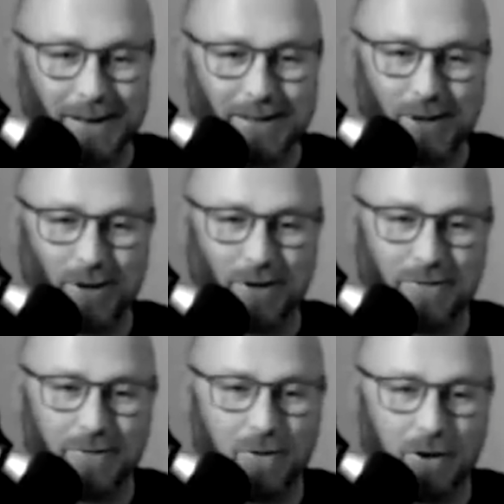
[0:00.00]
its current
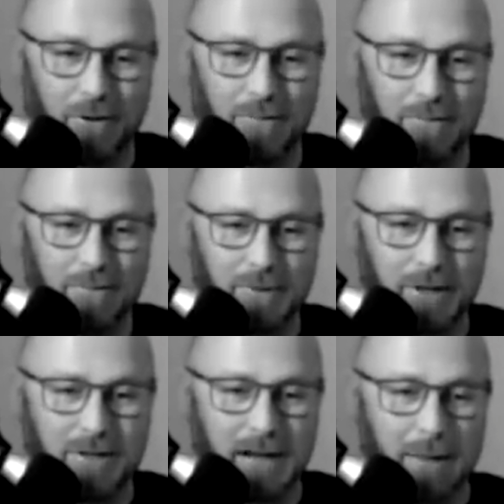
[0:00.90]
form,
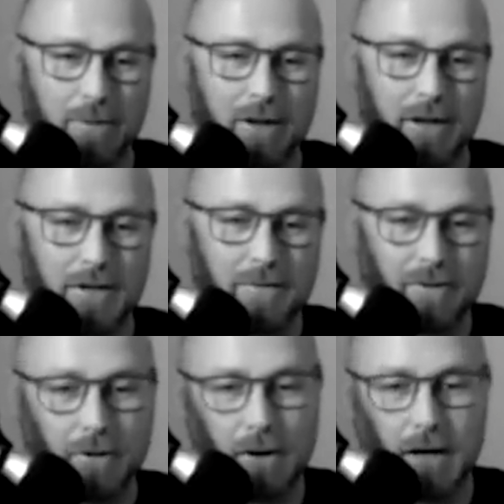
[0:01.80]
is an application
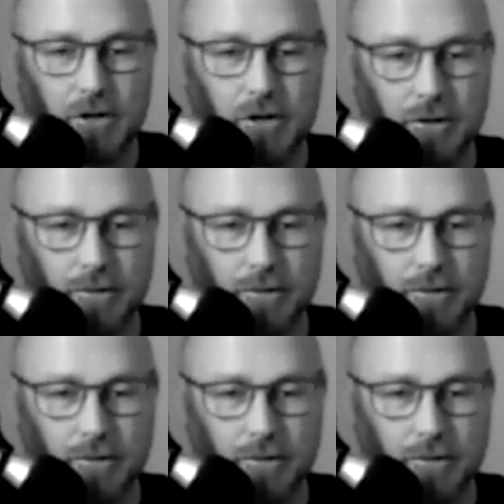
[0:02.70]
for the rich.